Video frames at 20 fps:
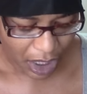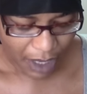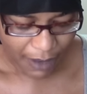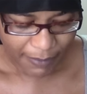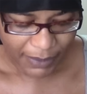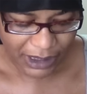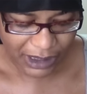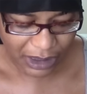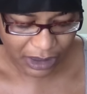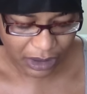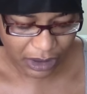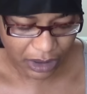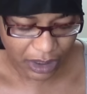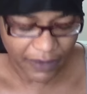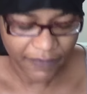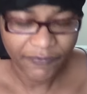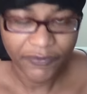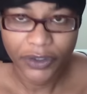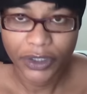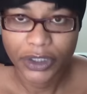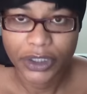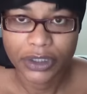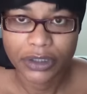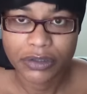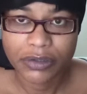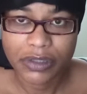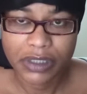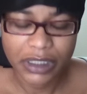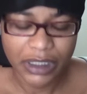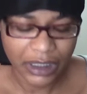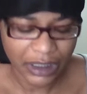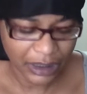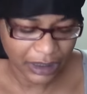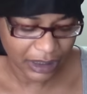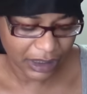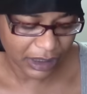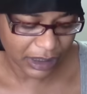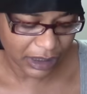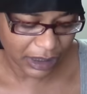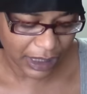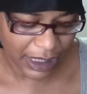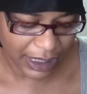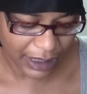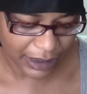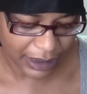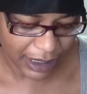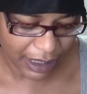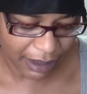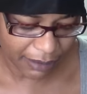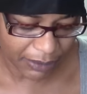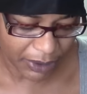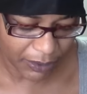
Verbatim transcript: potentially for use in the salon that I'll be